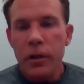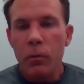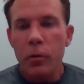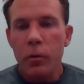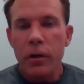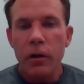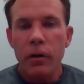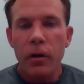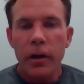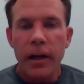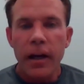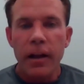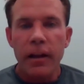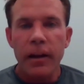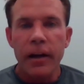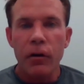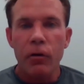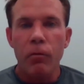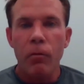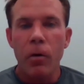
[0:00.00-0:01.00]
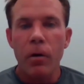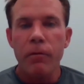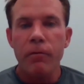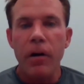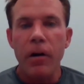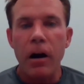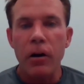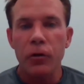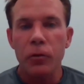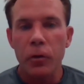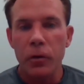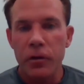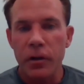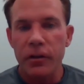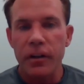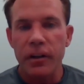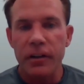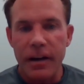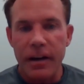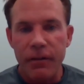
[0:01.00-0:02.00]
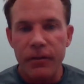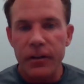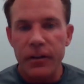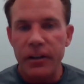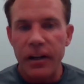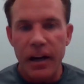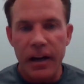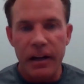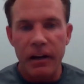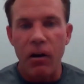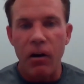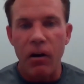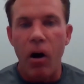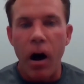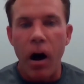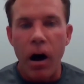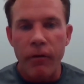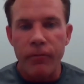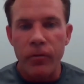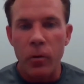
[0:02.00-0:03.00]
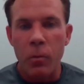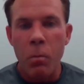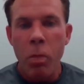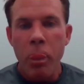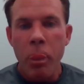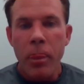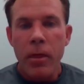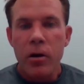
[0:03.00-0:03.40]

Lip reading: when you look at like coronavirus, which is a devastating, awful,